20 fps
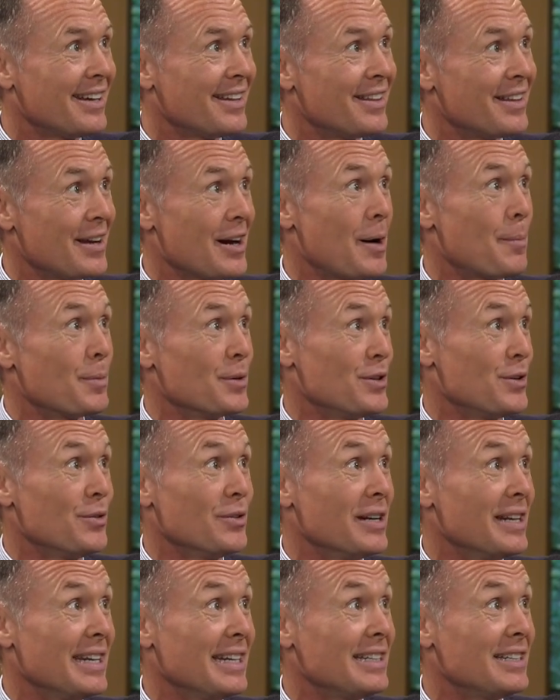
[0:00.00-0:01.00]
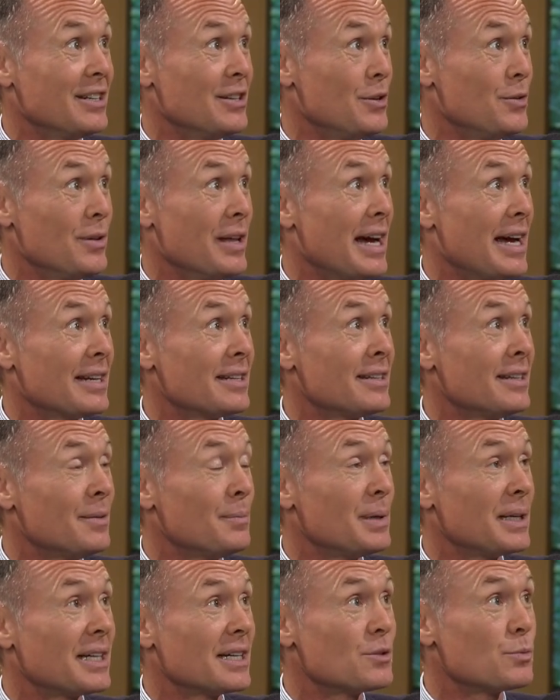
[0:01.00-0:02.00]
the opportunity to do That's that. Right.
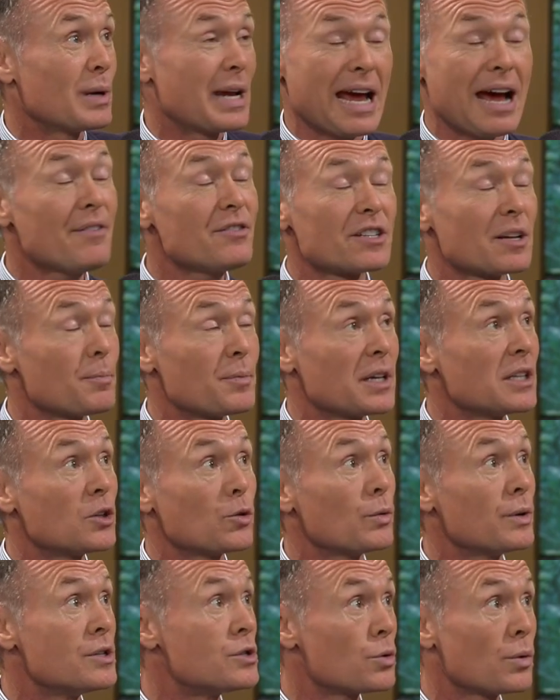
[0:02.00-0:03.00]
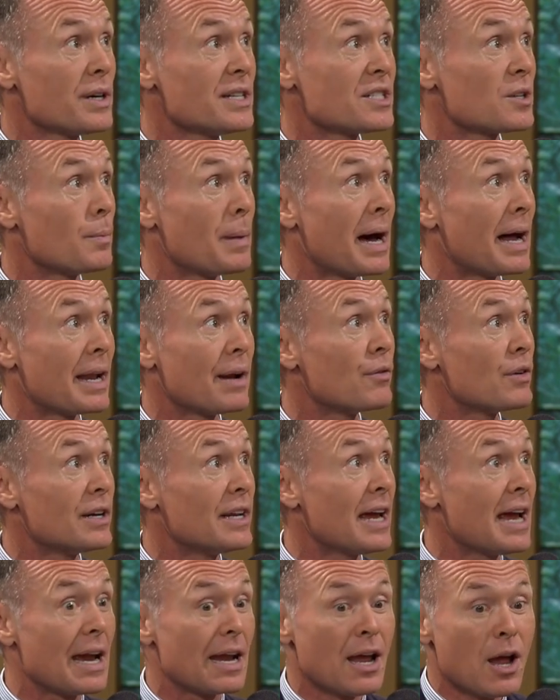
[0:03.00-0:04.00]
because we have something to rejoice about every That's
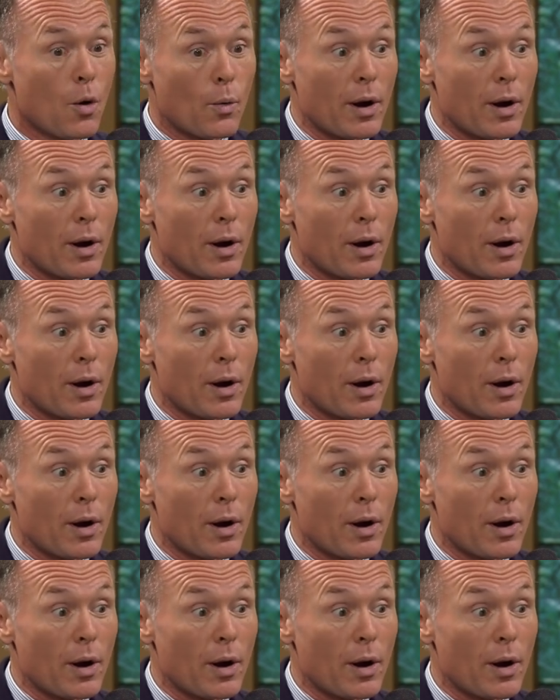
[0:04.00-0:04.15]
day. Right.